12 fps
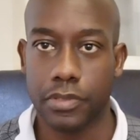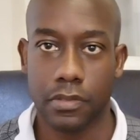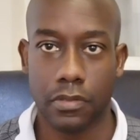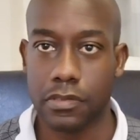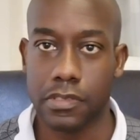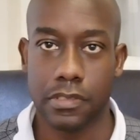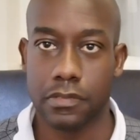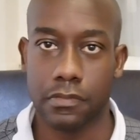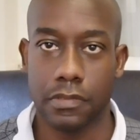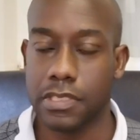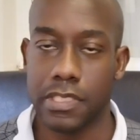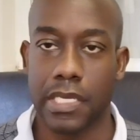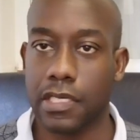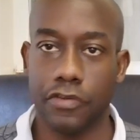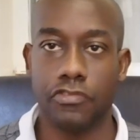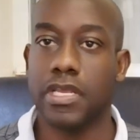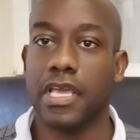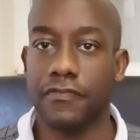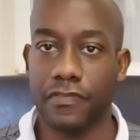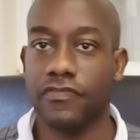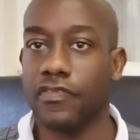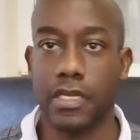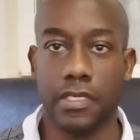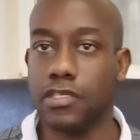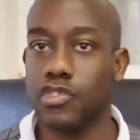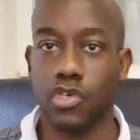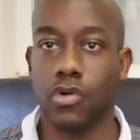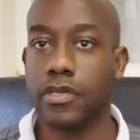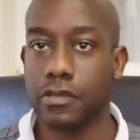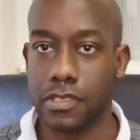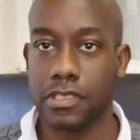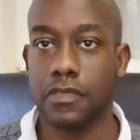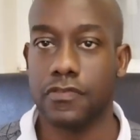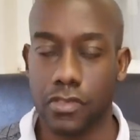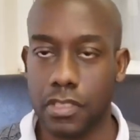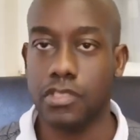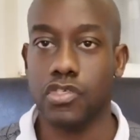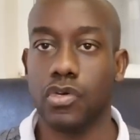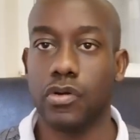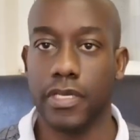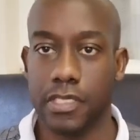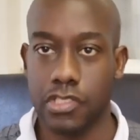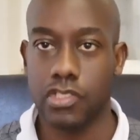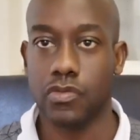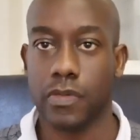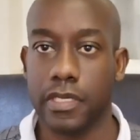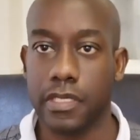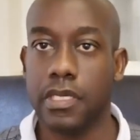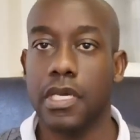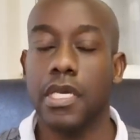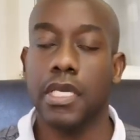because it's like literally having fun, enjoying yourself. So enjoy is jiwani.